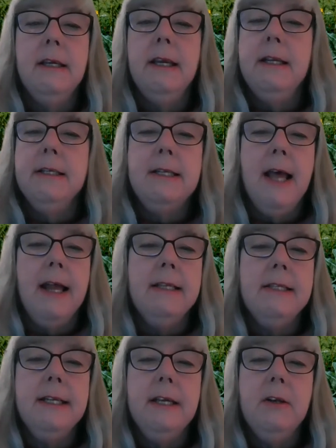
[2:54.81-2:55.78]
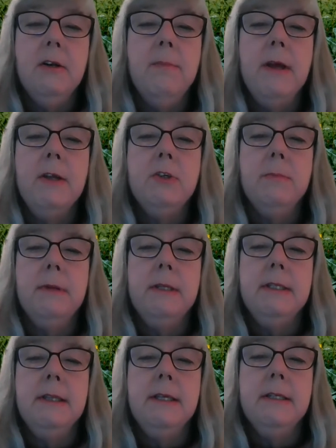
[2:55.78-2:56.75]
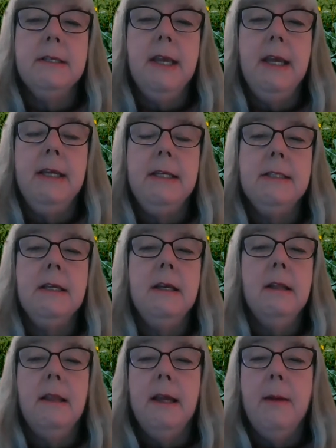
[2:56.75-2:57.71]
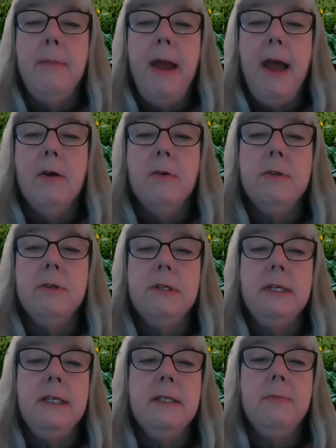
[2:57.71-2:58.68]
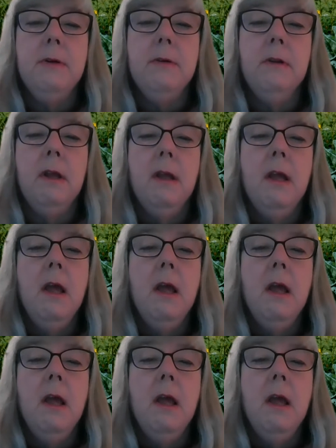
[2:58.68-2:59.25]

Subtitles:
It is not a standard measurement in this case, like a pound or teaspoon,